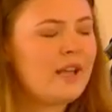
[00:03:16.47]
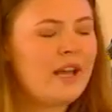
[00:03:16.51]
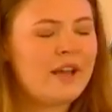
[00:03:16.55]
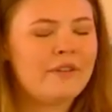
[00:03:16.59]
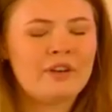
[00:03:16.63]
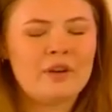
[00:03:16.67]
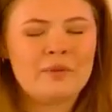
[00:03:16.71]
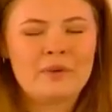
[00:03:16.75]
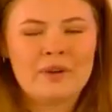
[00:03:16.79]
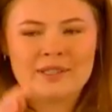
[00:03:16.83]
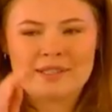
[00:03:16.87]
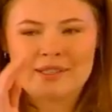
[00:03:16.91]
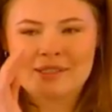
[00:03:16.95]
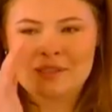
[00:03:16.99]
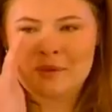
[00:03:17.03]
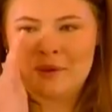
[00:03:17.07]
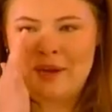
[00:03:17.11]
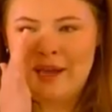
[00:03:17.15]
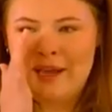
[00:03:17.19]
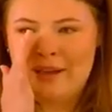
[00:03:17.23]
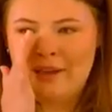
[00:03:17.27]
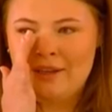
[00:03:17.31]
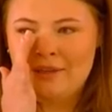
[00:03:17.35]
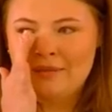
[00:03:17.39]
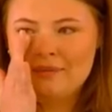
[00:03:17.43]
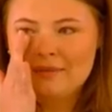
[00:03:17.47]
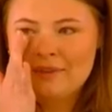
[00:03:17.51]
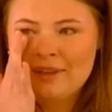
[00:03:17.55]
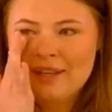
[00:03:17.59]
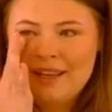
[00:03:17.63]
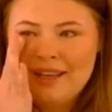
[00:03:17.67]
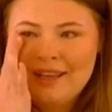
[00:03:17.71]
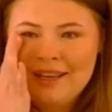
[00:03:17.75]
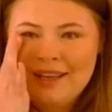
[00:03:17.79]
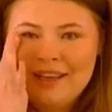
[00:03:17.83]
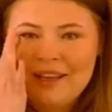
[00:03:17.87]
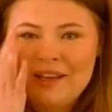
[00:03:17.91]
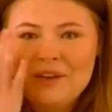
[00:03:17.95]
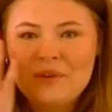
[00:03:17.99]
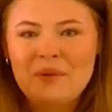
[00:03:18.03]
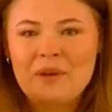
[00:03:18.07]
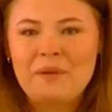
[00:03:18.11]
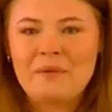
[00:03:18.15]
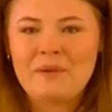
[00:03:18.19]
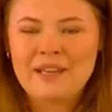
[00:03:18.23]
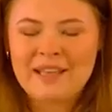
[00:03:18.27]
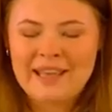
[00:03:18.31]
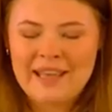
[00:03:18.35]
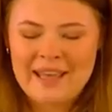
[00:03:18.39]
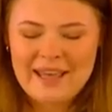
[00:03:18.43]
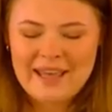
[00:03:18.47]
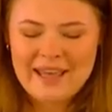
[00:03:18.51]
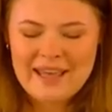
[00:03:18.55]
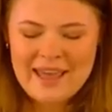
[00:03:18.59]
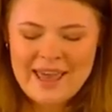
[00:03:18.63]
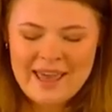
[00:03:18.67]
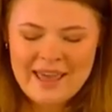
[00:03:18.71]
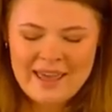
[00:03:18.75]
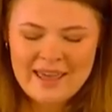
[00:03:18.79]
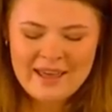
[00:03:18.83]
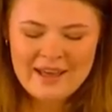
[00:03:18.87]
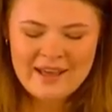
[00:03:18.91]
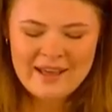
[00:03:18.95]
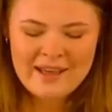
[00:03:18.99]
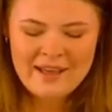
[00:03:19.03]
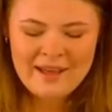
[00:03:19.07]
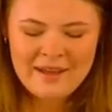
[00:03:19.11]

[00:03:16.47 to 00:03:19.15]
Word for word: every once in a while, we would get a,